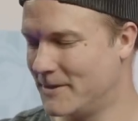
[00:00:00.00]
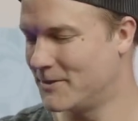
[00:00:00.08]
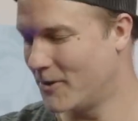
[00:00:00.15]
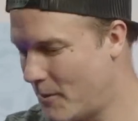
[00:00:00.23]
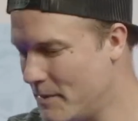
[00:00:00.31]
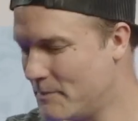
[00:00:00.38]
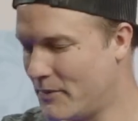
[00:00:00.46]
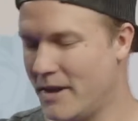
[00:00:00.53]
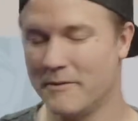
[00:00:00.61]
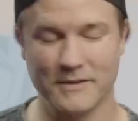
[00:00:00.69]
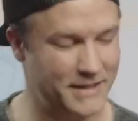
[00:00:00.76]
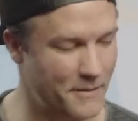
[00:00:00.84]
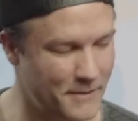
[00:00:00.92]
so I'll be playing
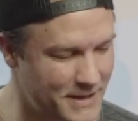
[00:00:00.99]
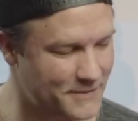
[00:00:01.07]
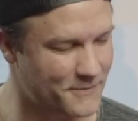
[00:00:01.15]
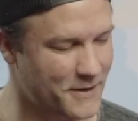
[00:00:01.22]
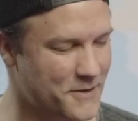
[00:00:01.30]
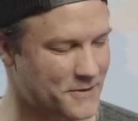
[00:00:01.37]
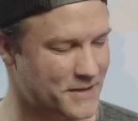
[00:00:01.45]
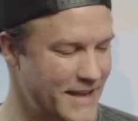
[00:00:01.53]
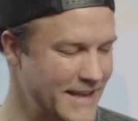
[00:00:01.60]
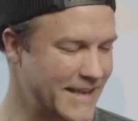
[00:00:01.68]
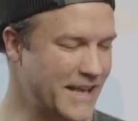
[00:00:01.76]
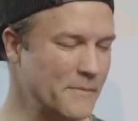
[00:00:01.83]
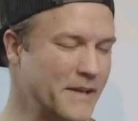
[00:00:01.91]
with some of these figures
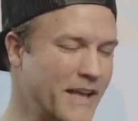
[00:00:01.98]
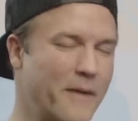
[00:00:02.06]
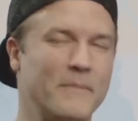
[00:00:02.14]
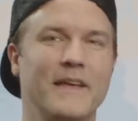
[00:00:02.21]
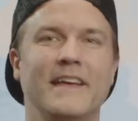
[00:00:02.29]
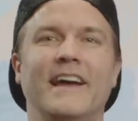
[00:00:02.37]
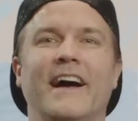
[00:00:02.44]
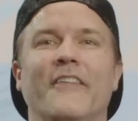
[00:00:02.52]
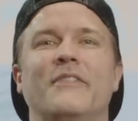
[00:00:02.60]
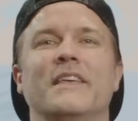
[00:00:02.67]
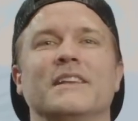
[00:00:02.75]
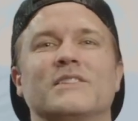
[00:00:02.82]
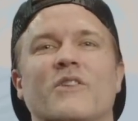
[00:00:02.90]
coming up uh,
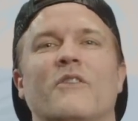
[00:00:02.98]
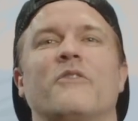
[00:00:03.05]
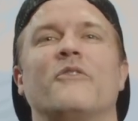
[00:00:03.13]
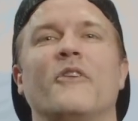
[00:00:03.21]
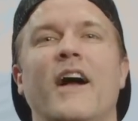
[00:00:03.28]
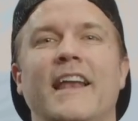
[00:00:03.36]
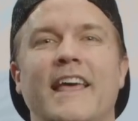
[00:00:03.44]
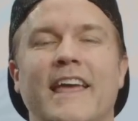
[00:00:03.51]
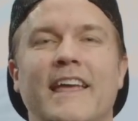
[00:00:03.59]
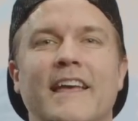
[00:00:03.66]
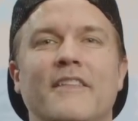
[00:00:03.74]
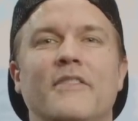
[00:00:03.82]
this Friday.